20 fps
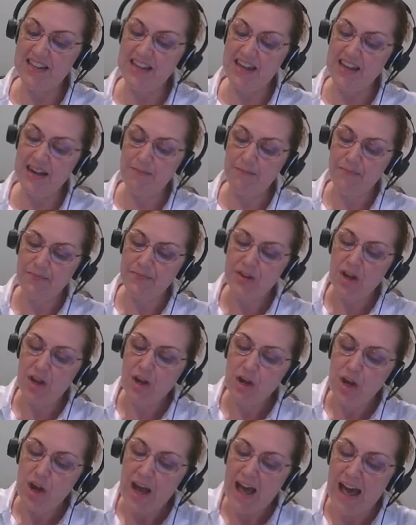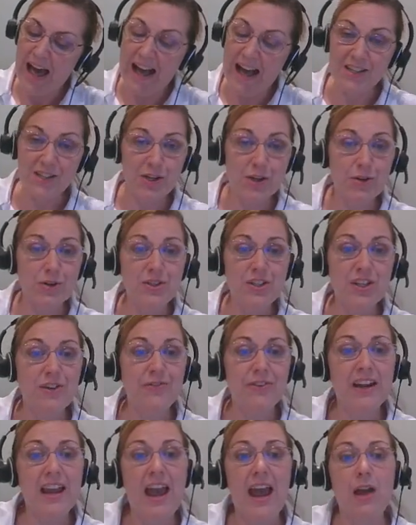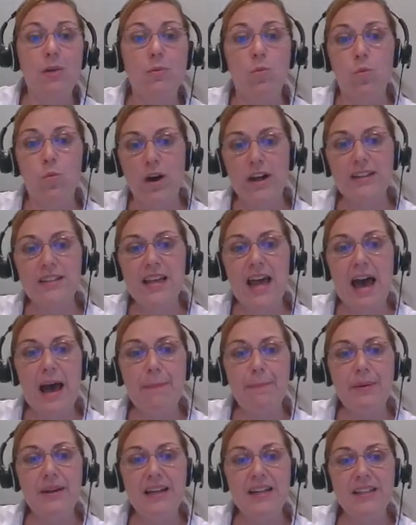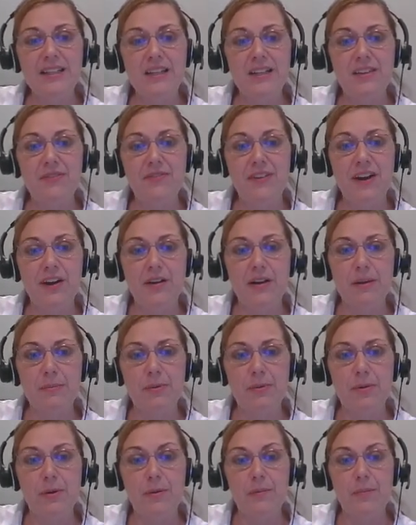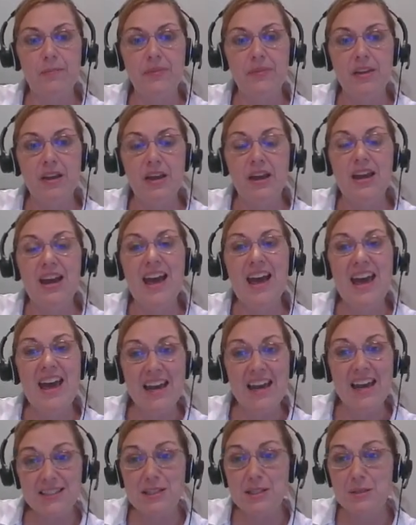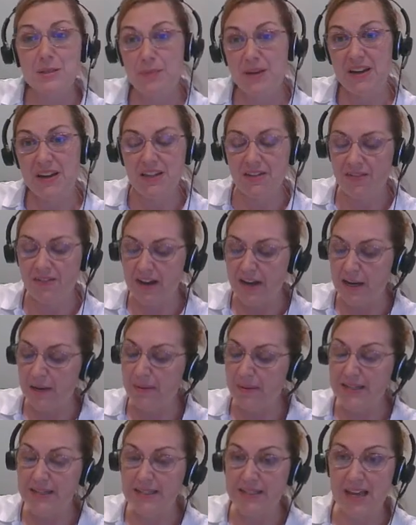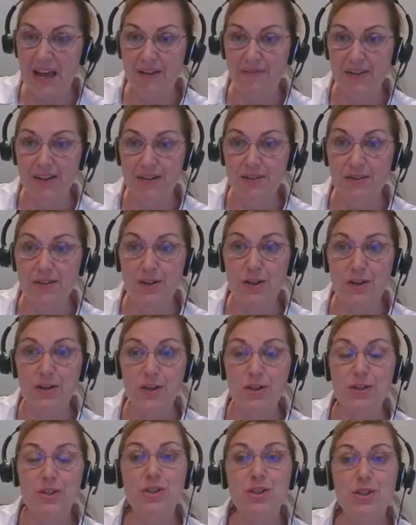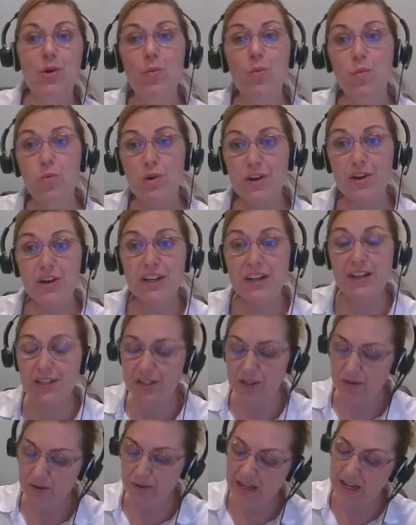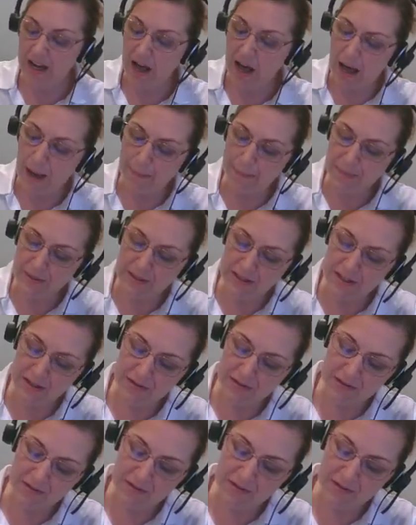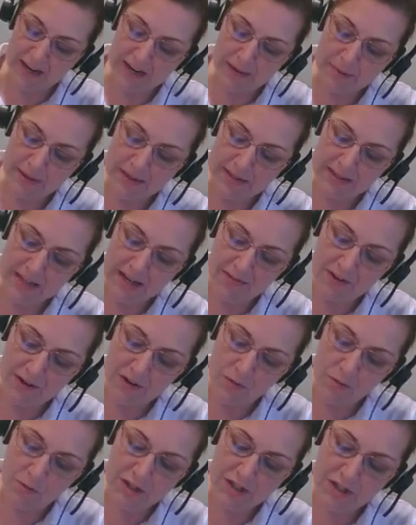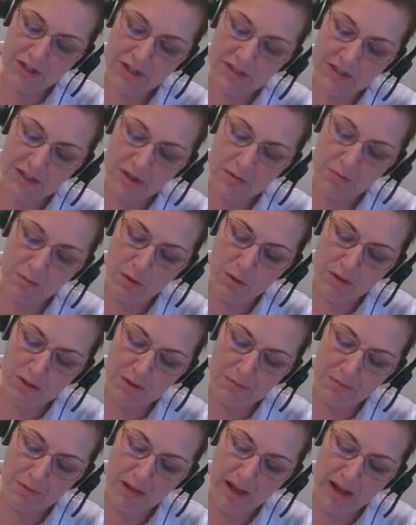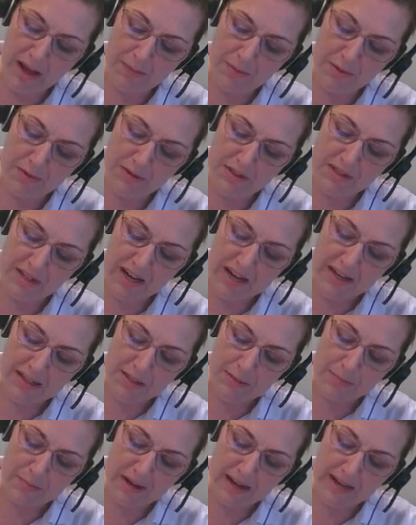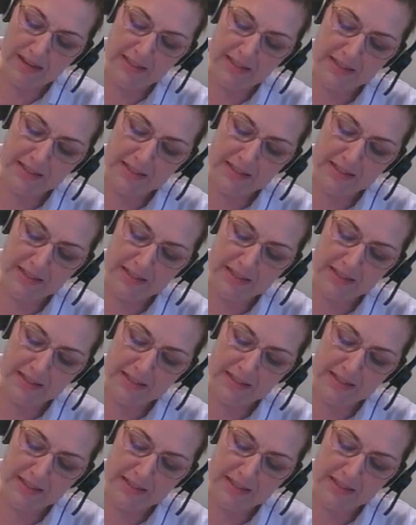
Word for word: then. Ask yourself again, what's happening to the variable? X is being divided by 7. So we're going to do the opposite of dividing by 7, which is to multiply both sides by